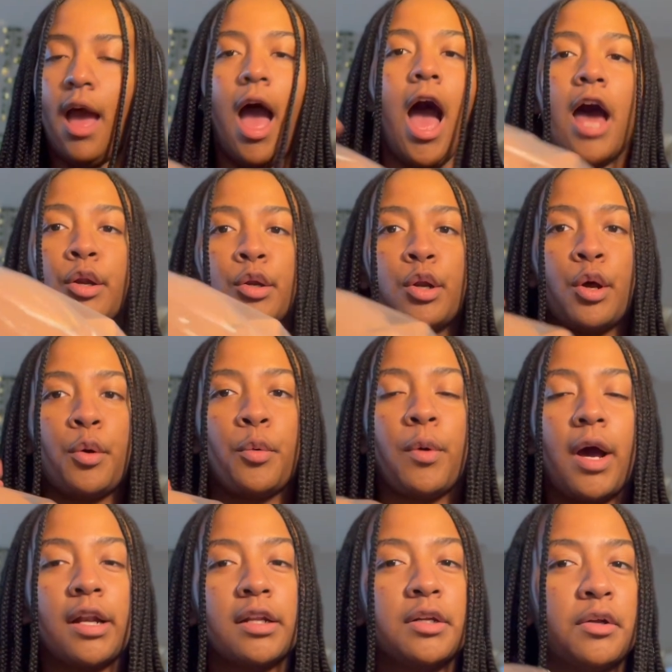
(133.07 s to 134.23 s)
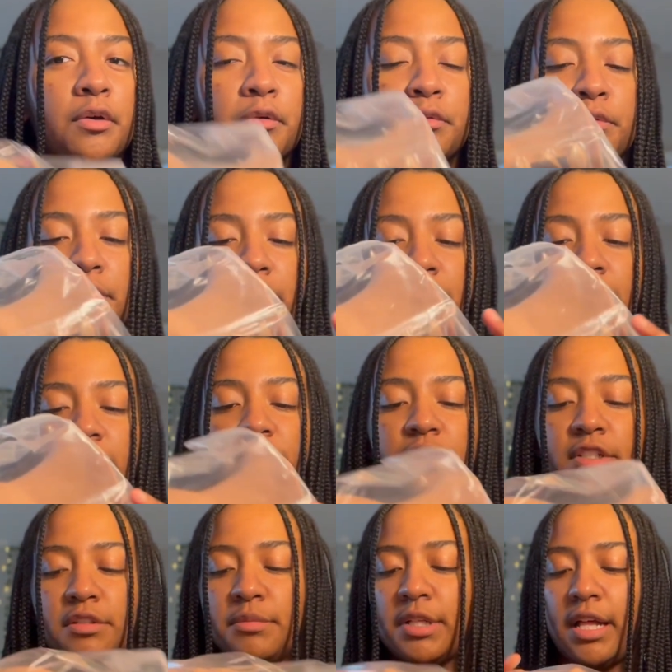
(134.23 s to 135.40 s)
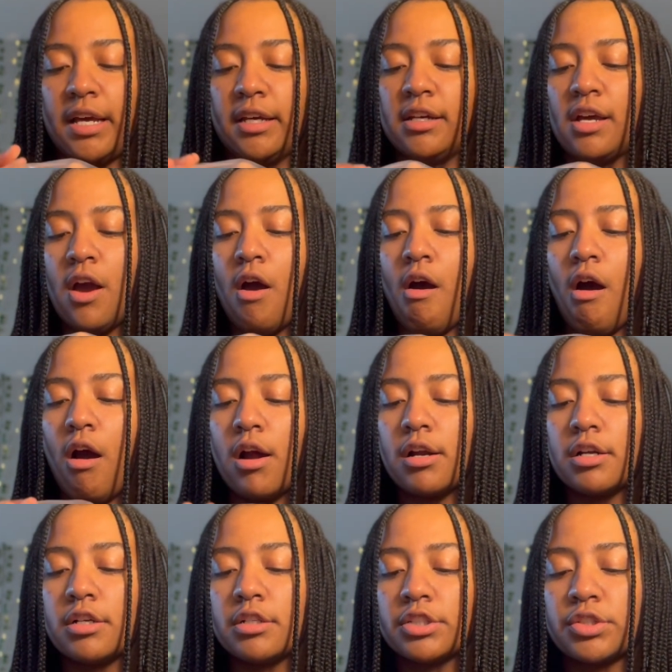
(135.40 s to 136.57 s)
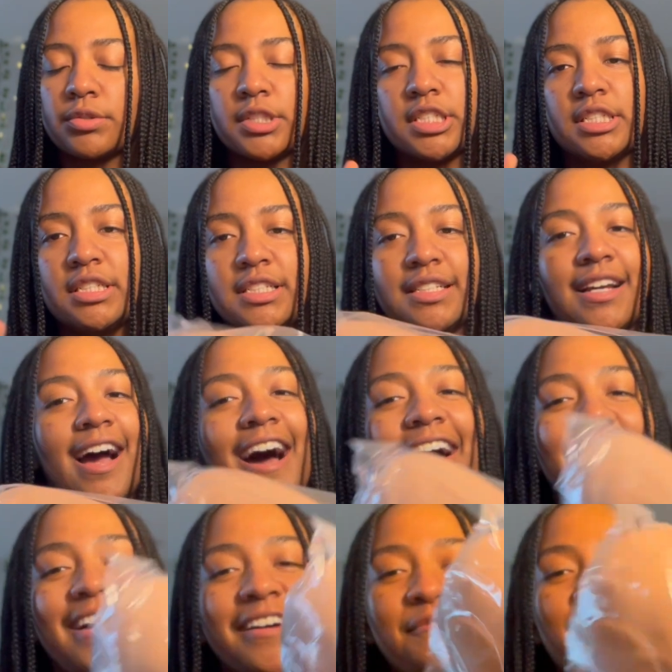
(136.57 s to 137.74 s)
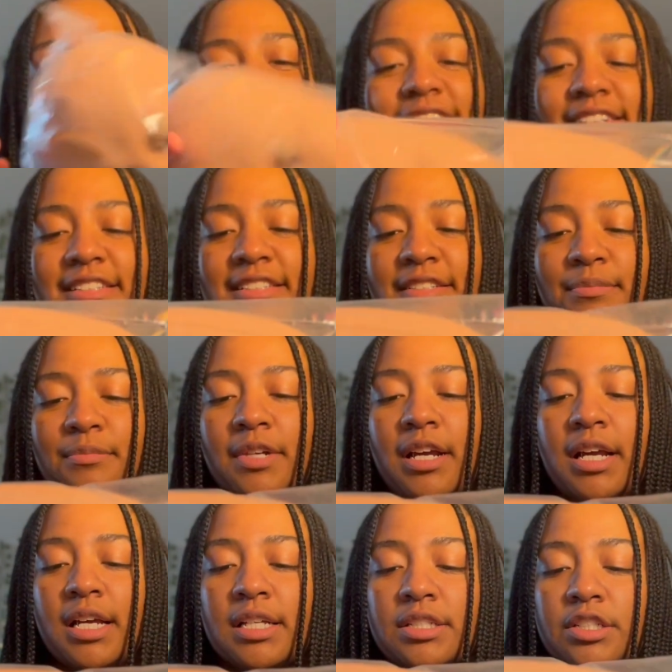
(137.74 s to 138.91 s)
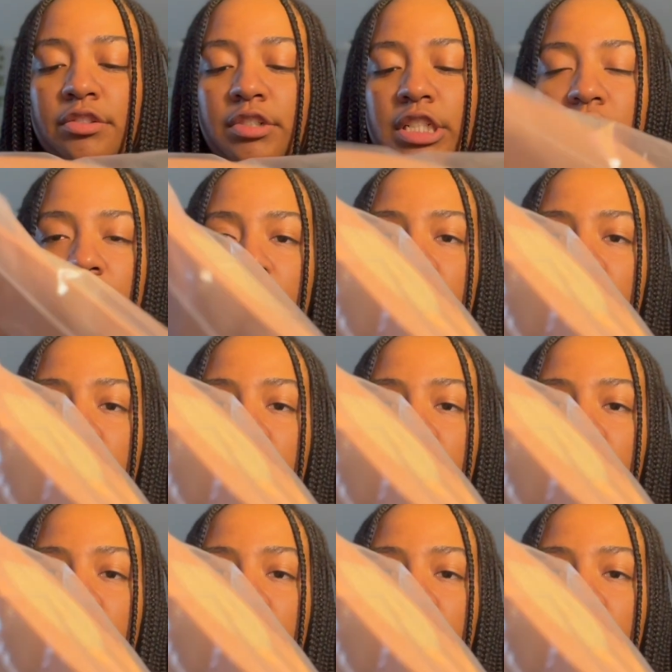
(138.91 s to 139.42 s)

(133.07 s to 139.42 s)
I don't know. I didn't know if this was gonna be like harder, squishy, but it is squishy.